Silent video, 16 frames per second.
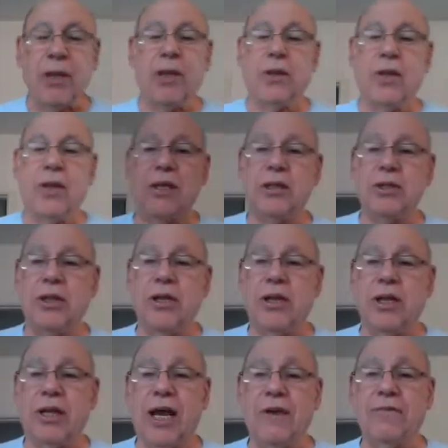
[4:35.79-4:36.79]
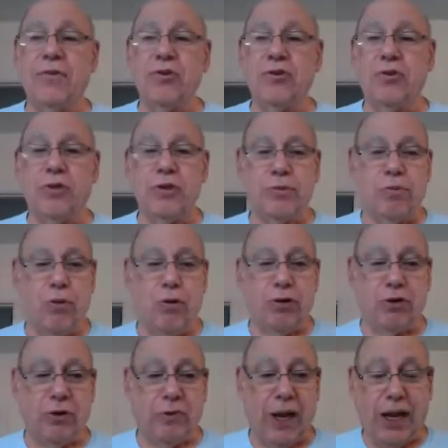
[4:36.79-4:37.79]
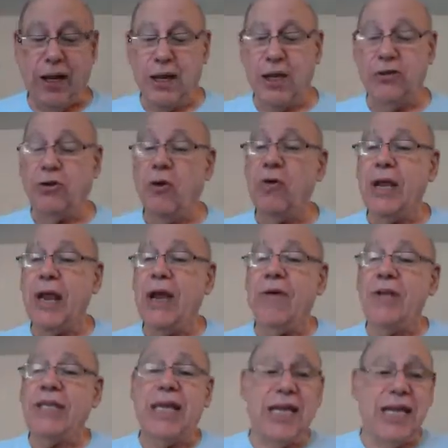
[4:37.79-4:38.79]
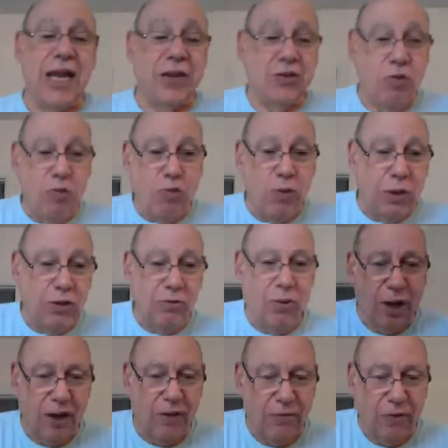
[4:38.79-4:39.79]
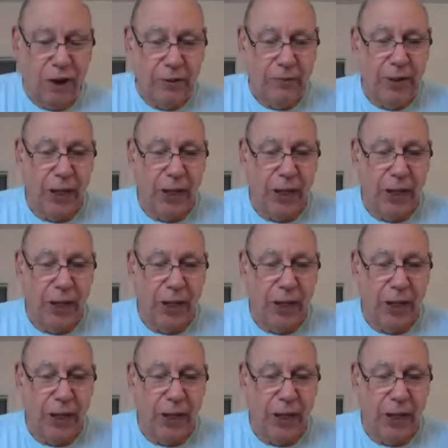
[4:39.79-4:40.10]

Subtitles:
the life insurance portion of that, and there's no guarantee that you will qualify.